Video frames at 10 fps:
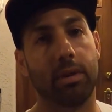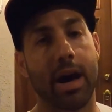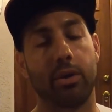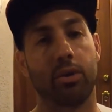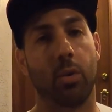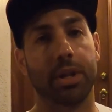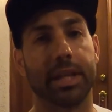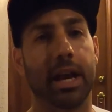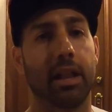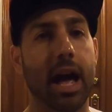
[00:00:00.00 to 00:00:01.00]
I don't know what
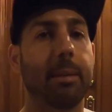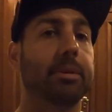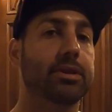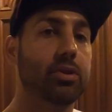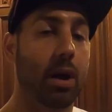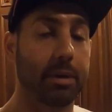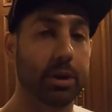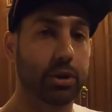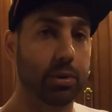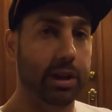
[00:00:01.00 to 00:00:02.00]
the hell happened. So I'm
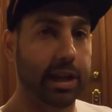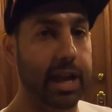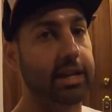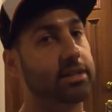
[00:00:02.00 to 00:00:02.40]
here doing it again.